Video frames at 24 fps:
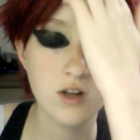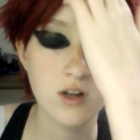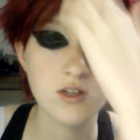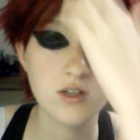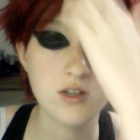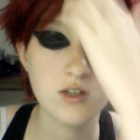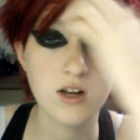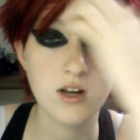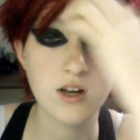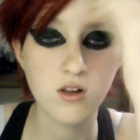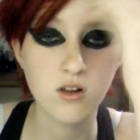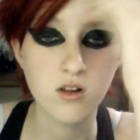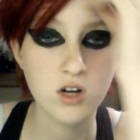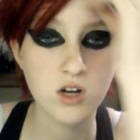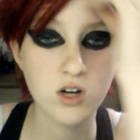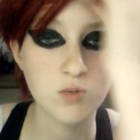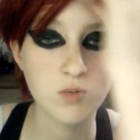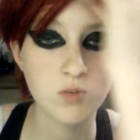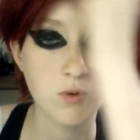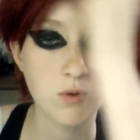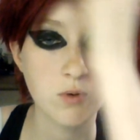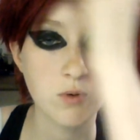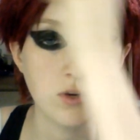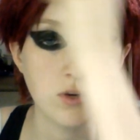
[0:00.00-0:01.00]
kind of large, but
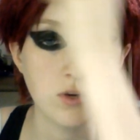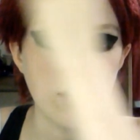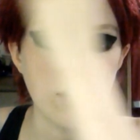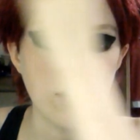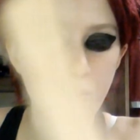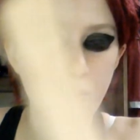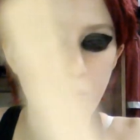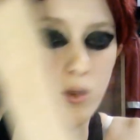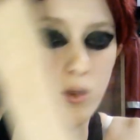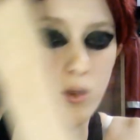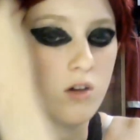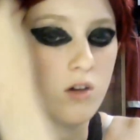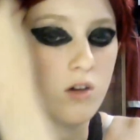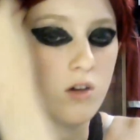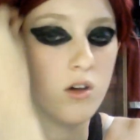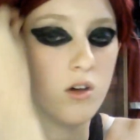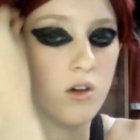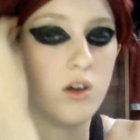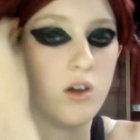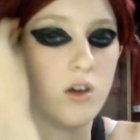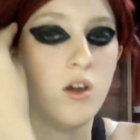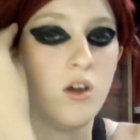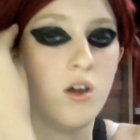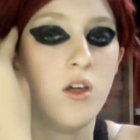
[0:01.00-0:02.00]
when you have a wig on,
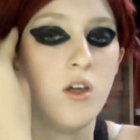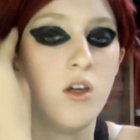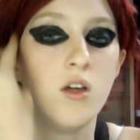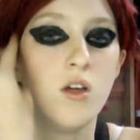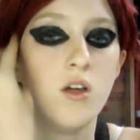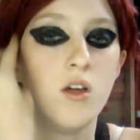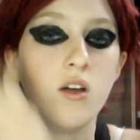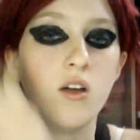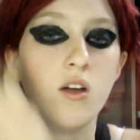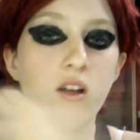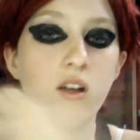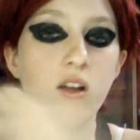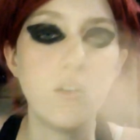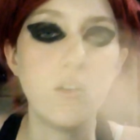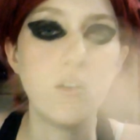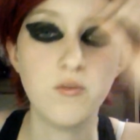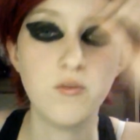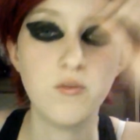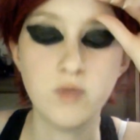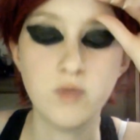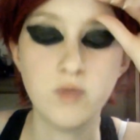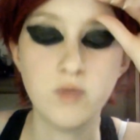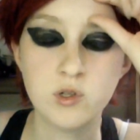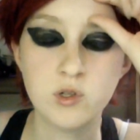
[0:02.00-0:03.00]

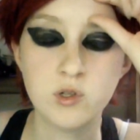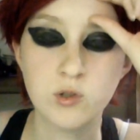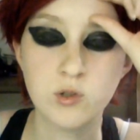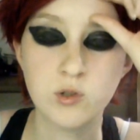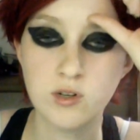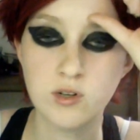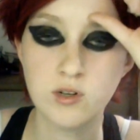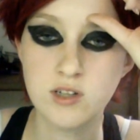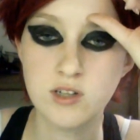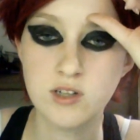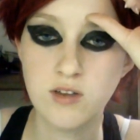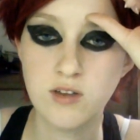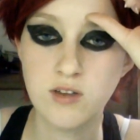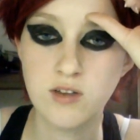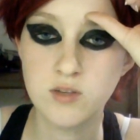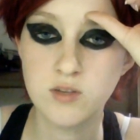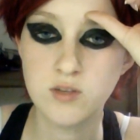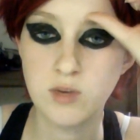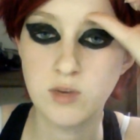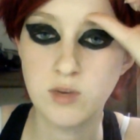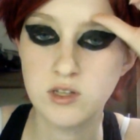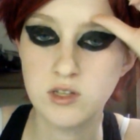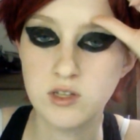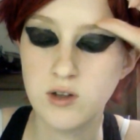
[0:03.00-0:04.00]
it shortens down the
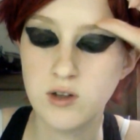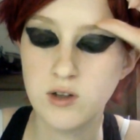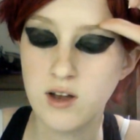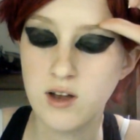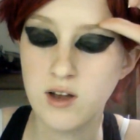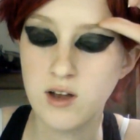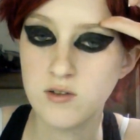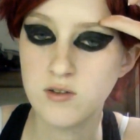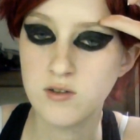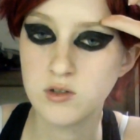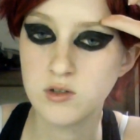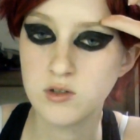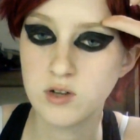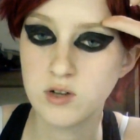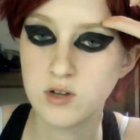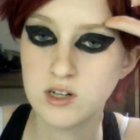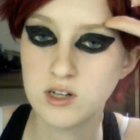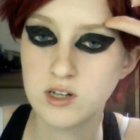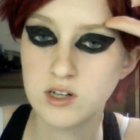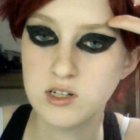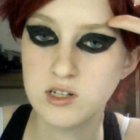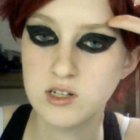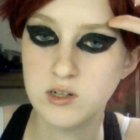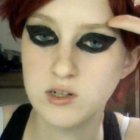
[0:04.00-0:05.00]
space you have, so trying to
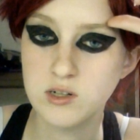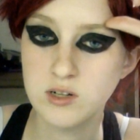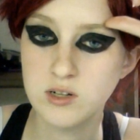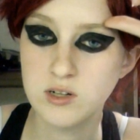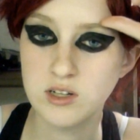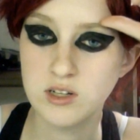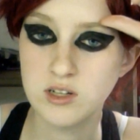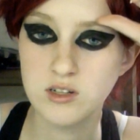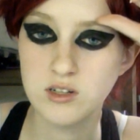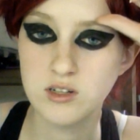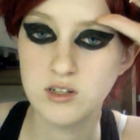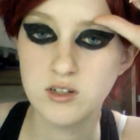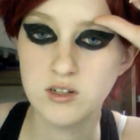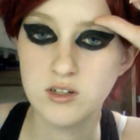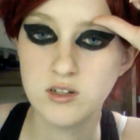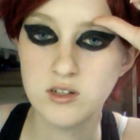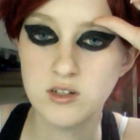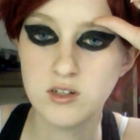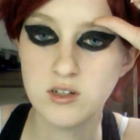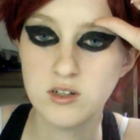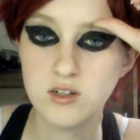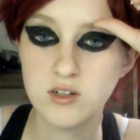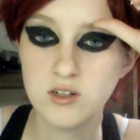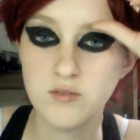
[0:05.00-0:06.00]
do it
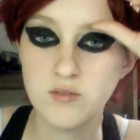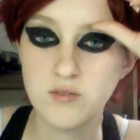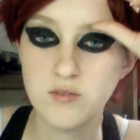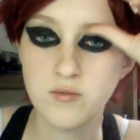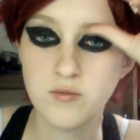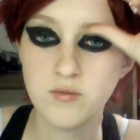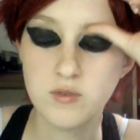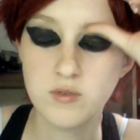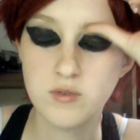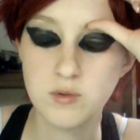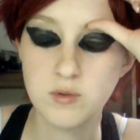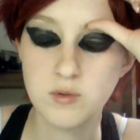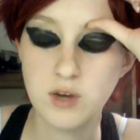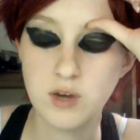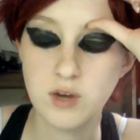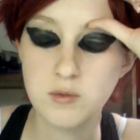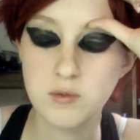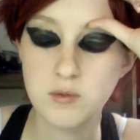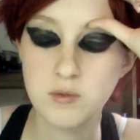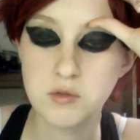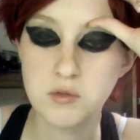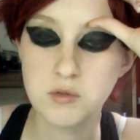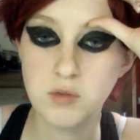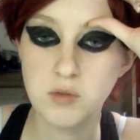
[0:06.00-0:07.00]
sometimes
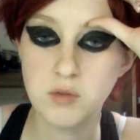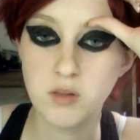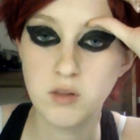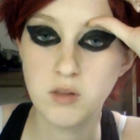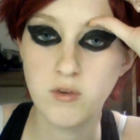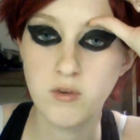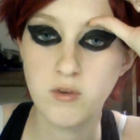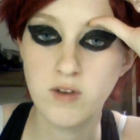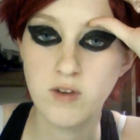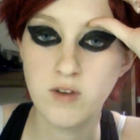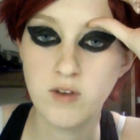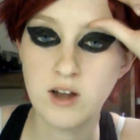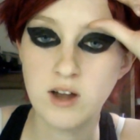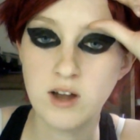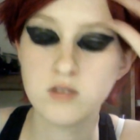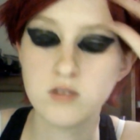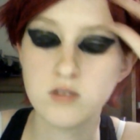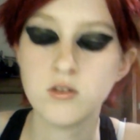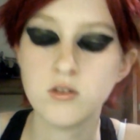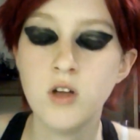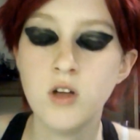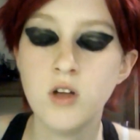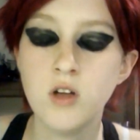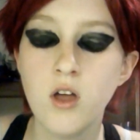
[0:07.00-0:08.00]
can be a little bit of a hassle.
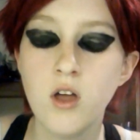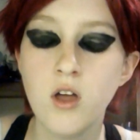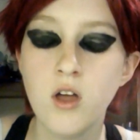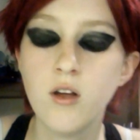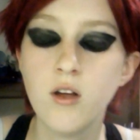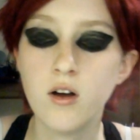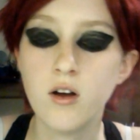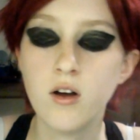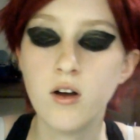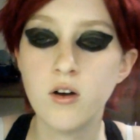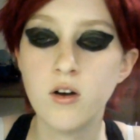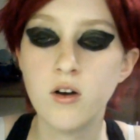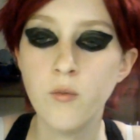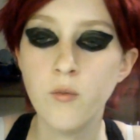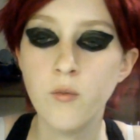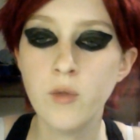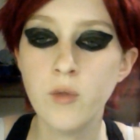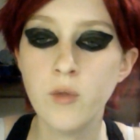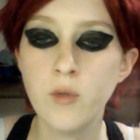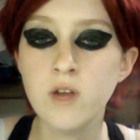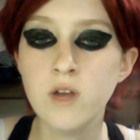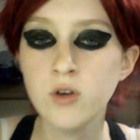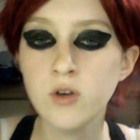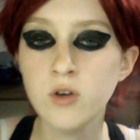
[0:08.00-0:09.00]
And
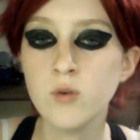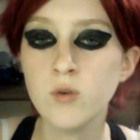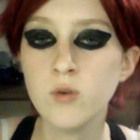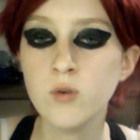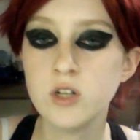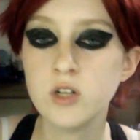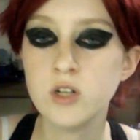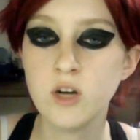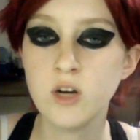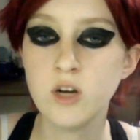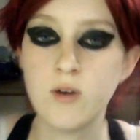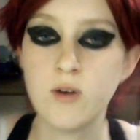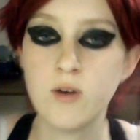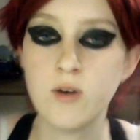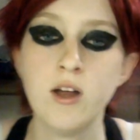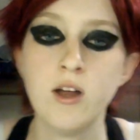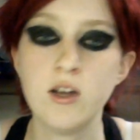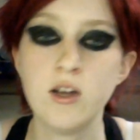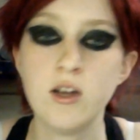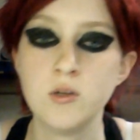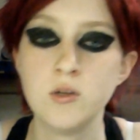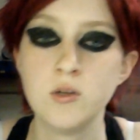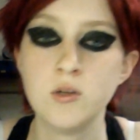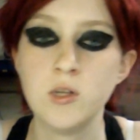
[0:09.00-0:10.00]
if you're wondering why I
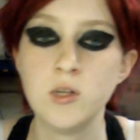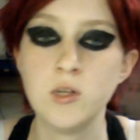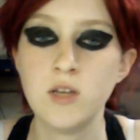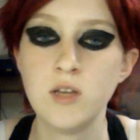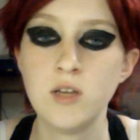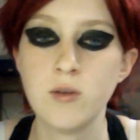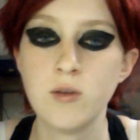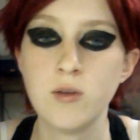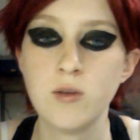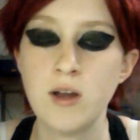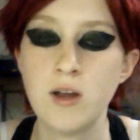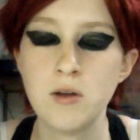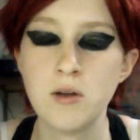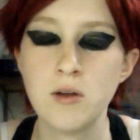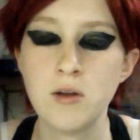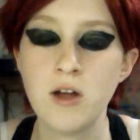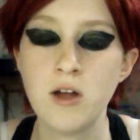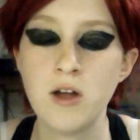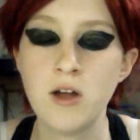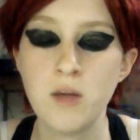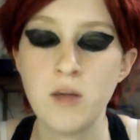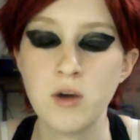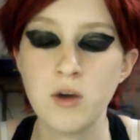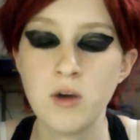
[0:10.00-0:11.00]
don't do anything with the
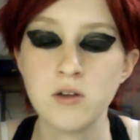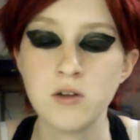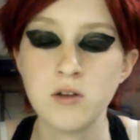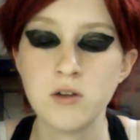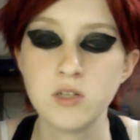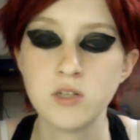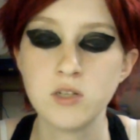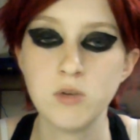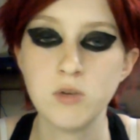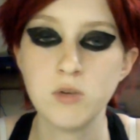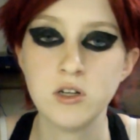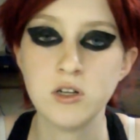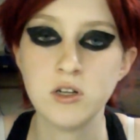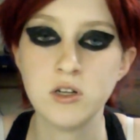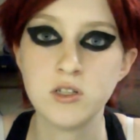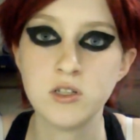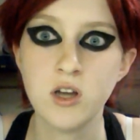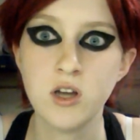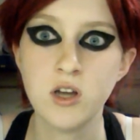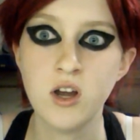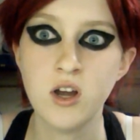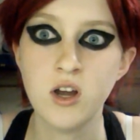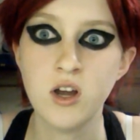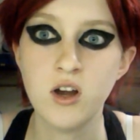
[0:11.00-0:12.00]
eyebrows, it's because
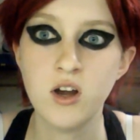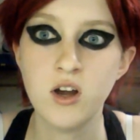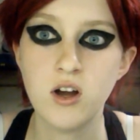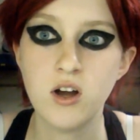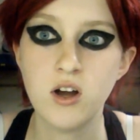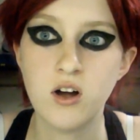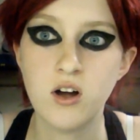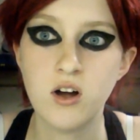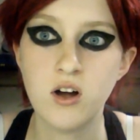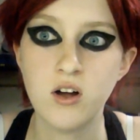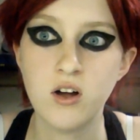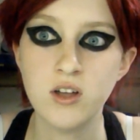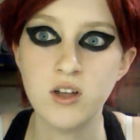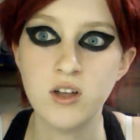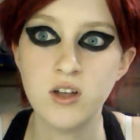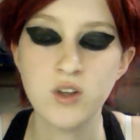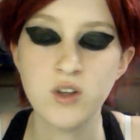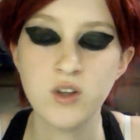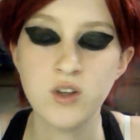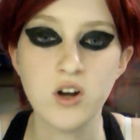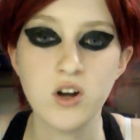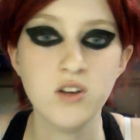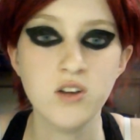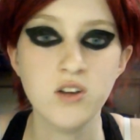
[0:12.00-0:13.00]
it's
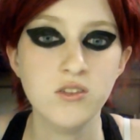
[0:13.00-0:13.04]
hard.